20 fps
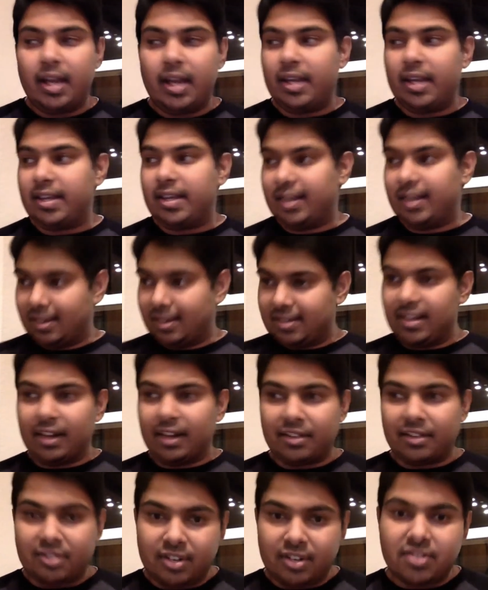Yes,
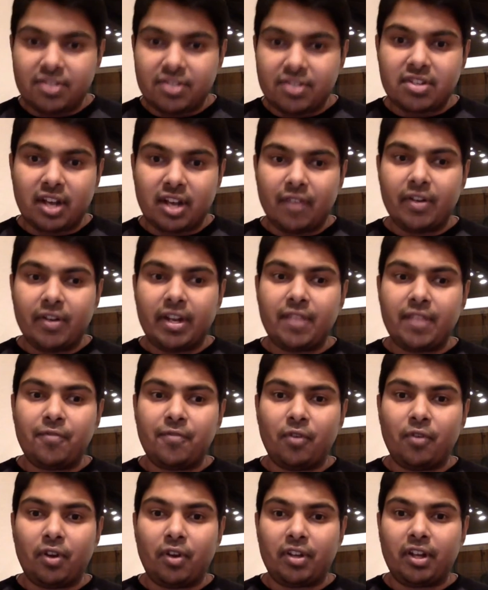there is discovery
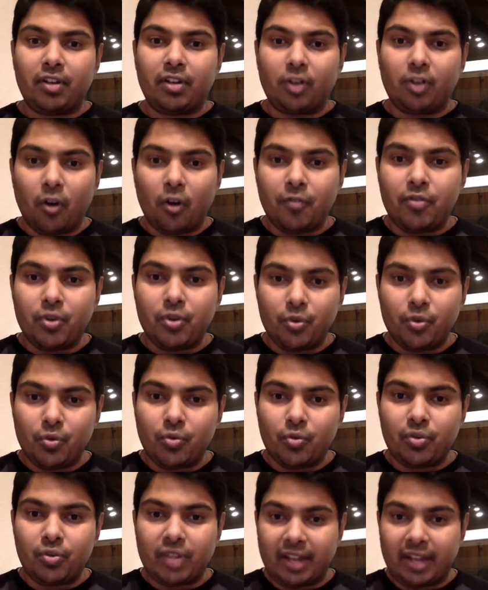for the
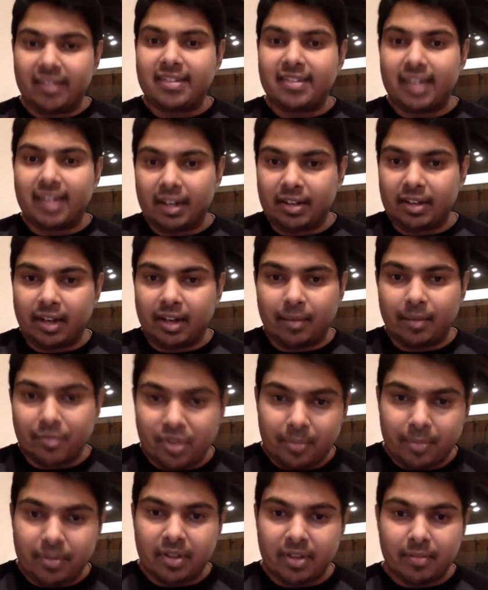new things that comes
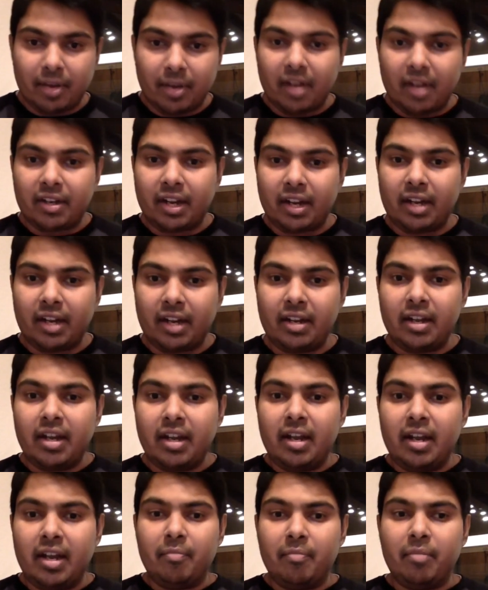up in the market,
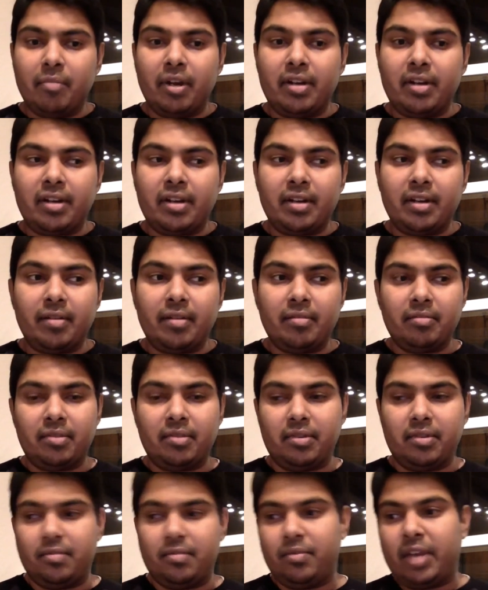but
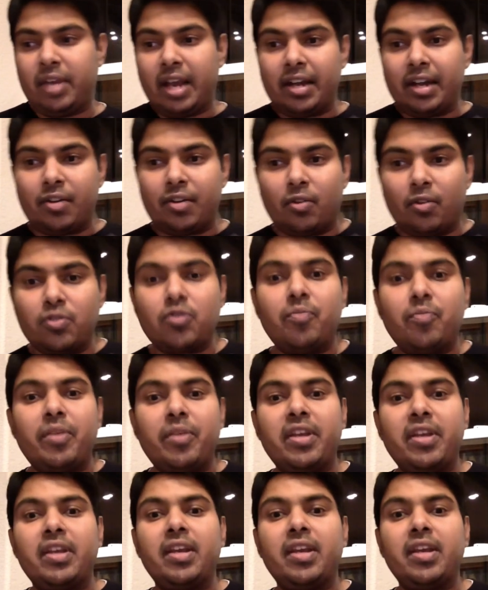can it also
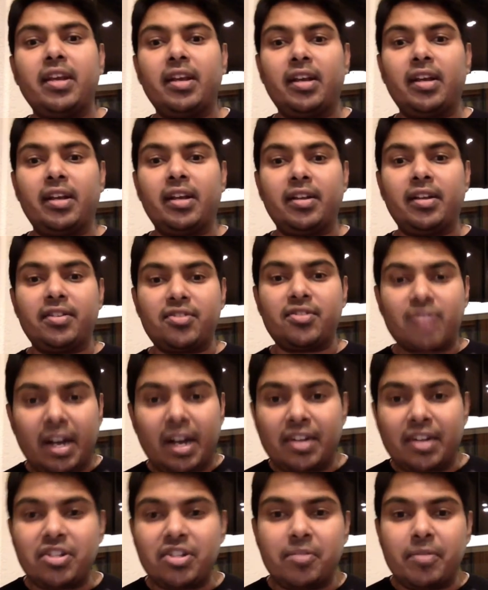be
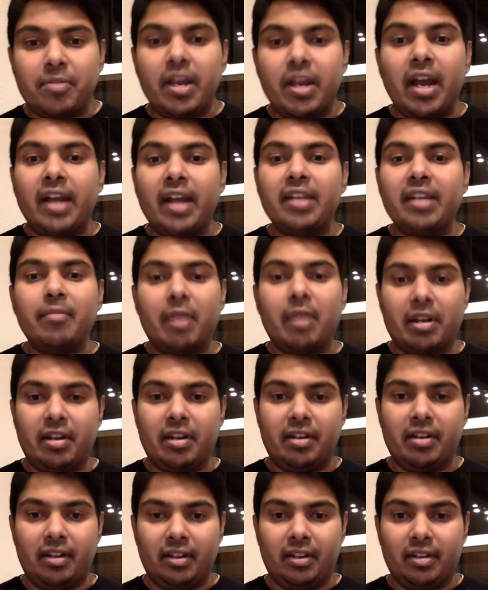strategy behind the
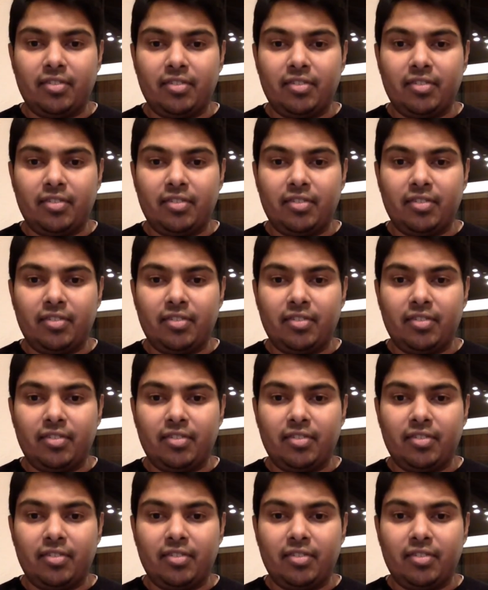marketing?